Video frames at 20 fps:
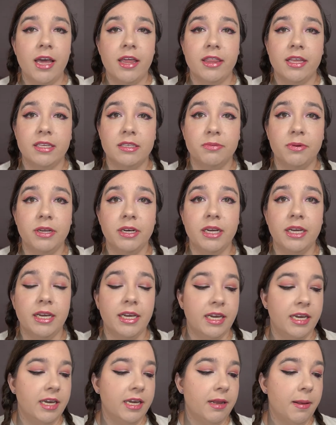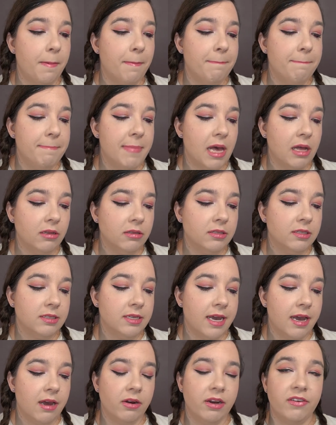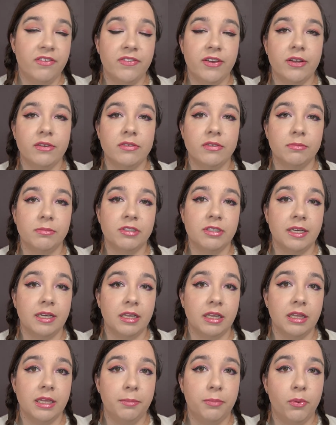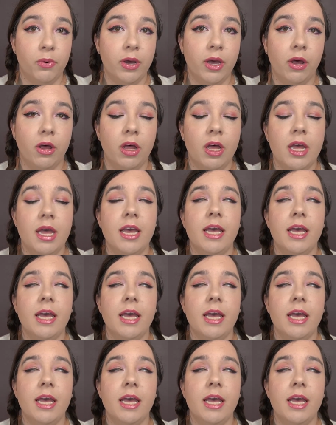This one, it melts down. It feels almost like a lip oil.